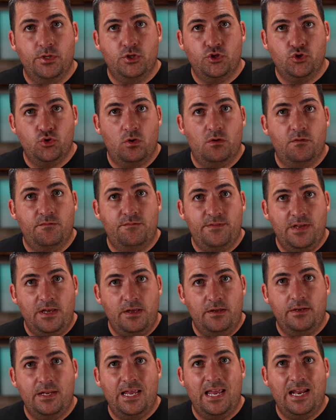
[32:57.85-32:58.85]
with Joel
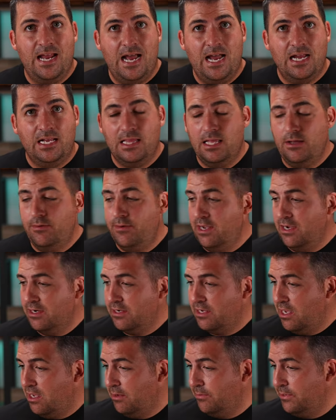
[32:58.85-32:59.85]
Feld at iCloud
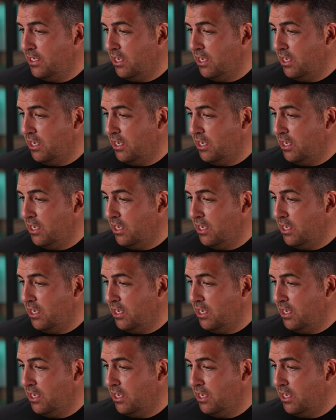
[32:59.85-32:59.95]
dot com